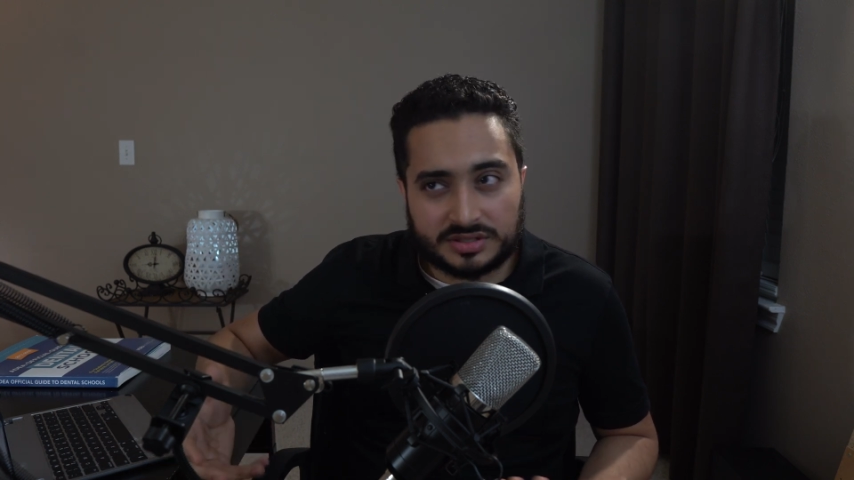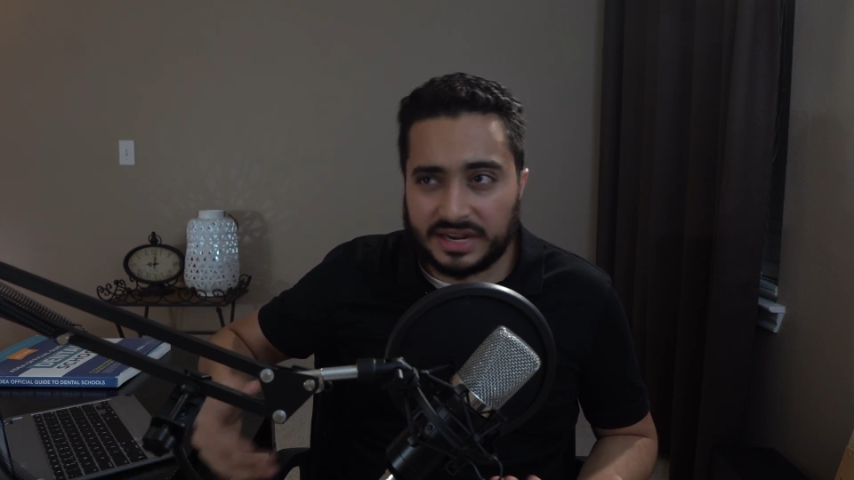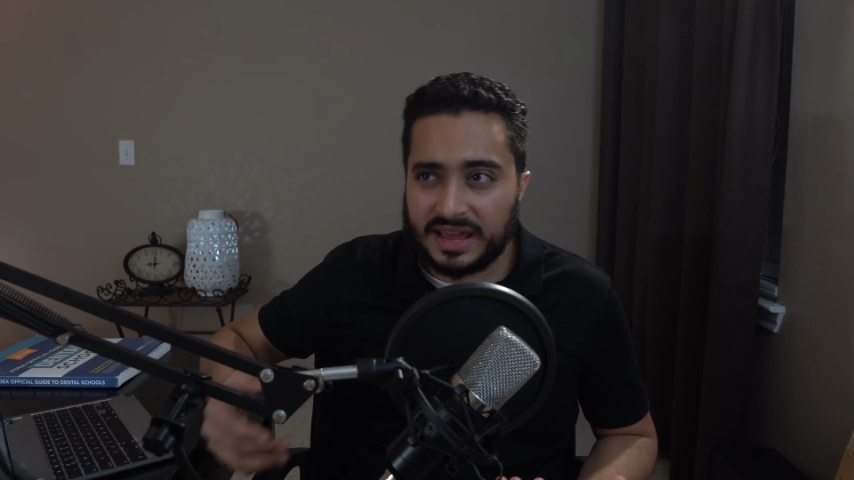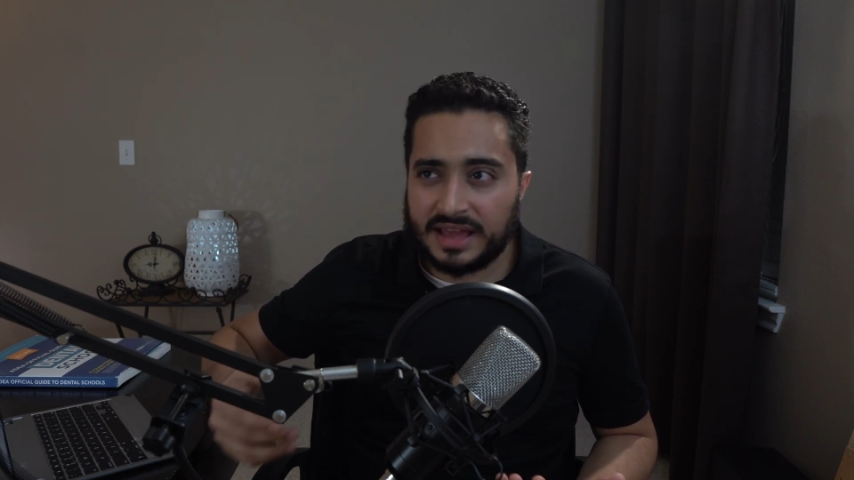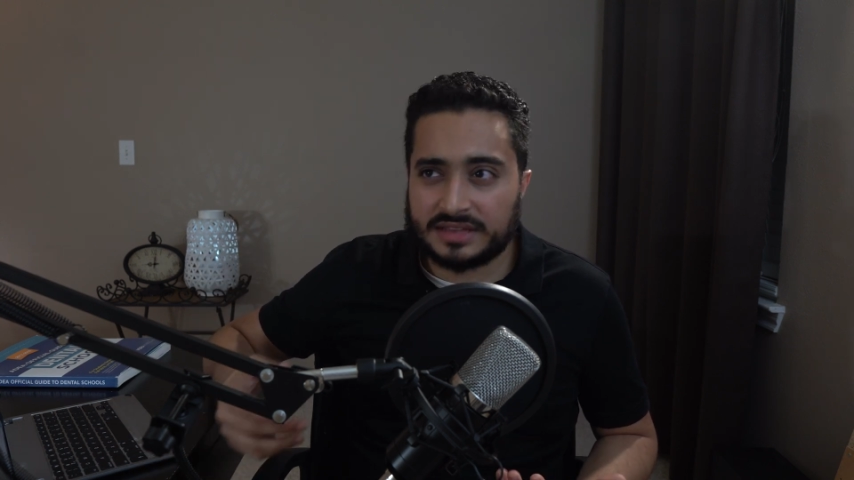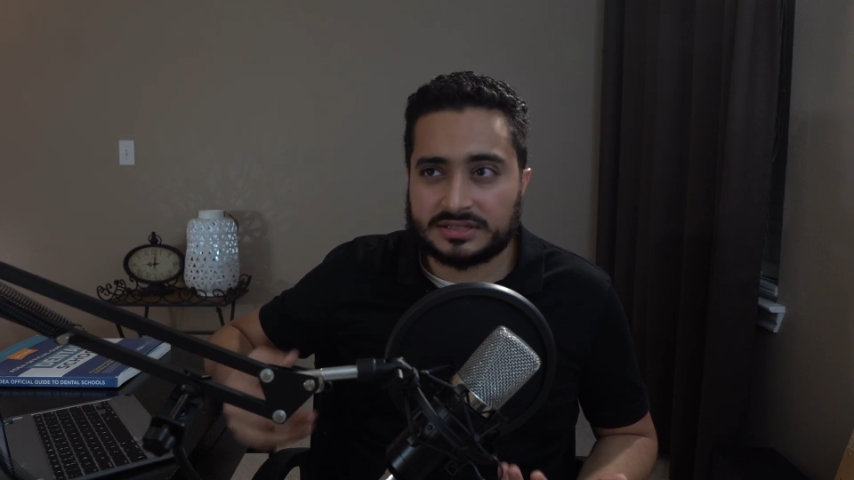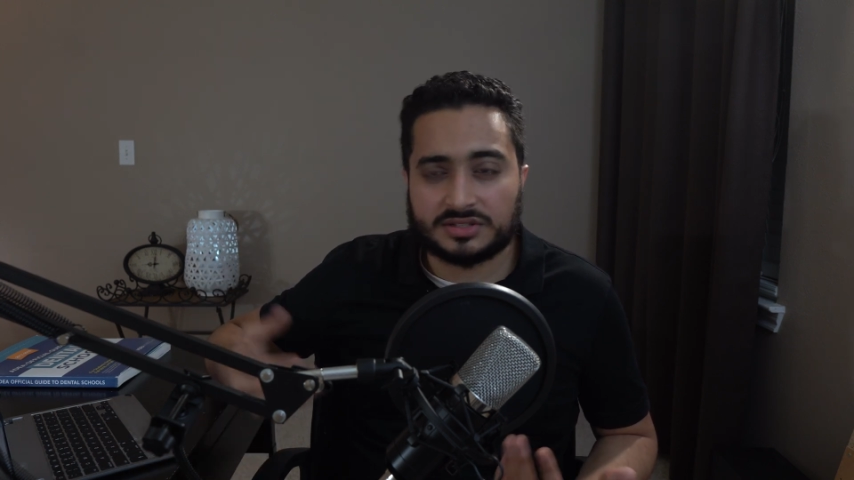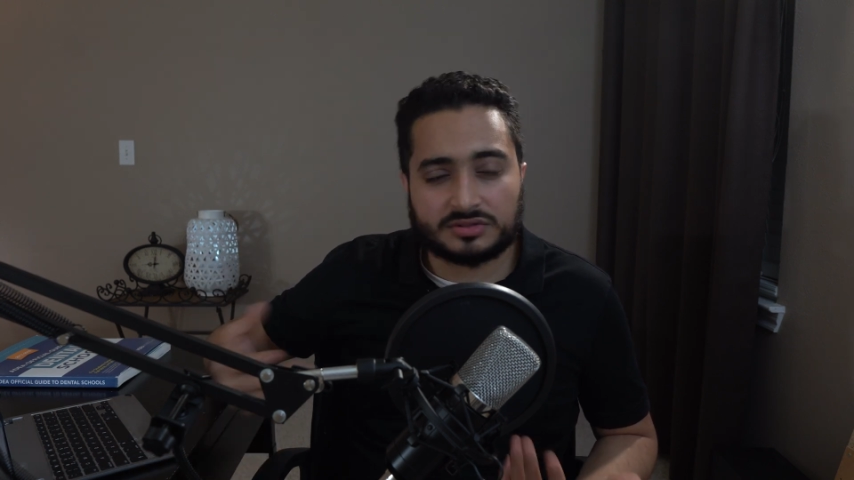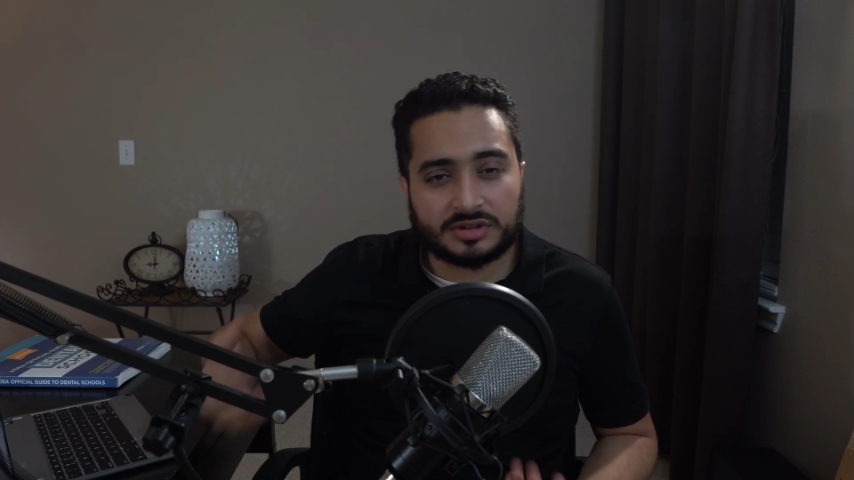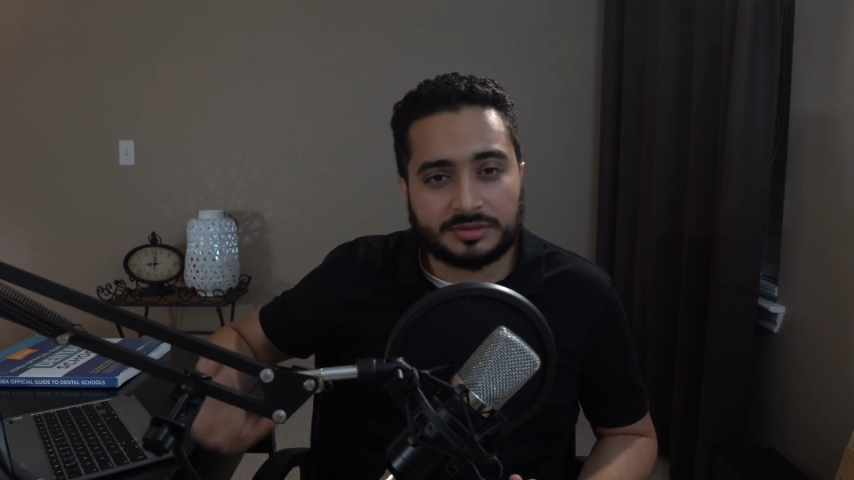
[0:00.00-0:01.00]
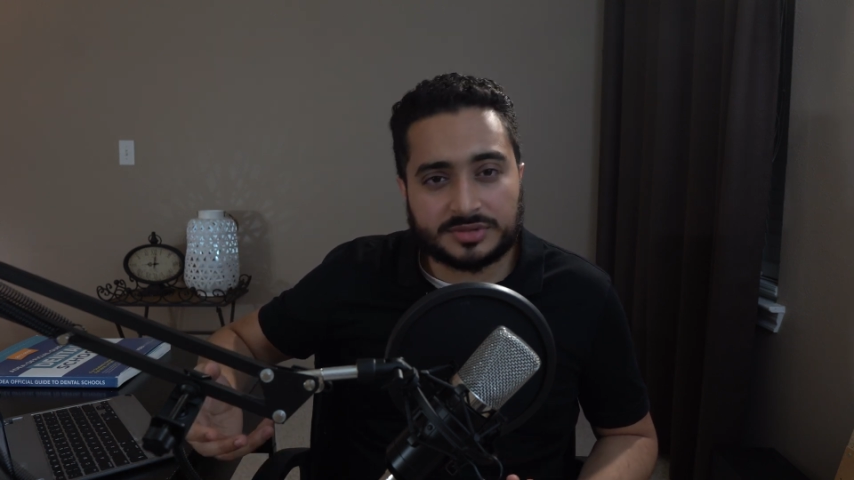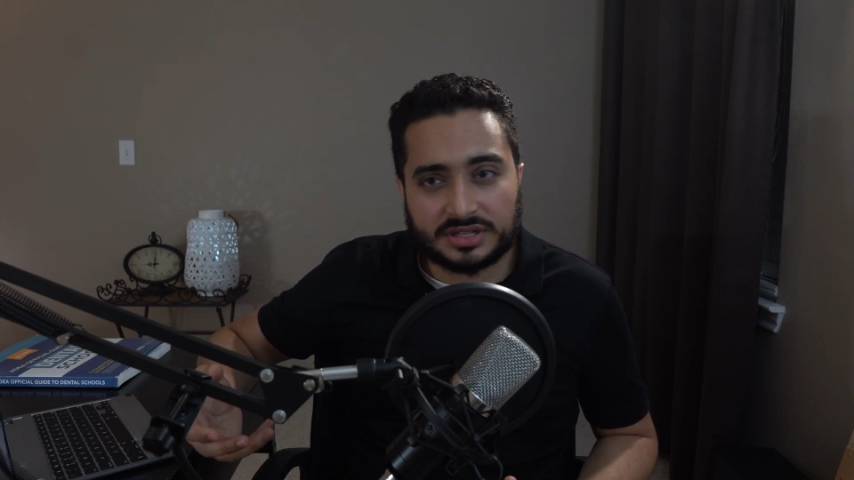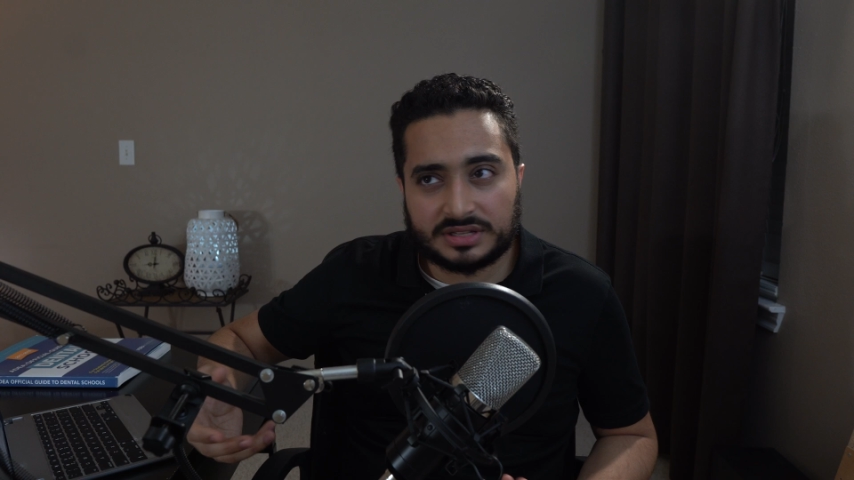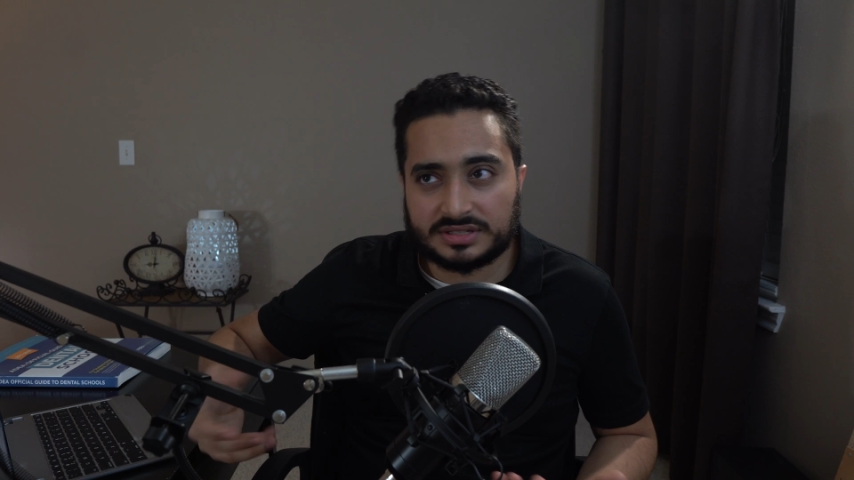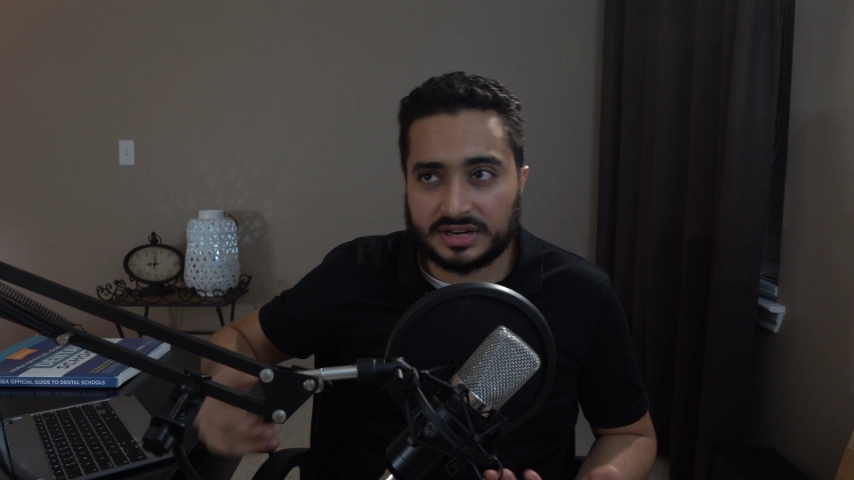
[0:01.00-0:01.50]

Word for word: it has descriptions,